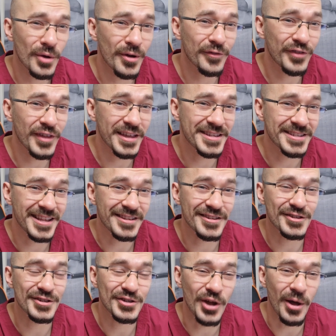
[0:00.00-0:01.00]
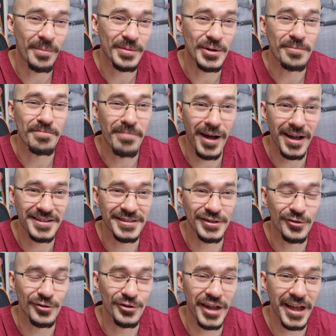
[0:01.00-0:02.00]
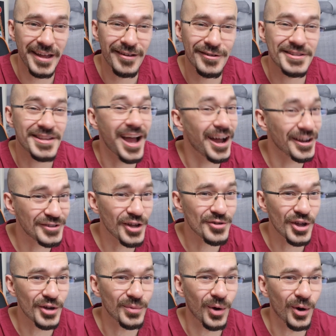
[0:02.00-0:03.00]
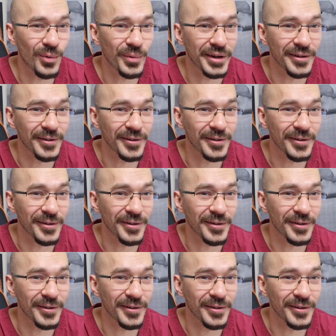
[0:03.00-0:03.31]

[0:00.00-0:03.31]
So if this doesn't stop you biting your nails, I don't know what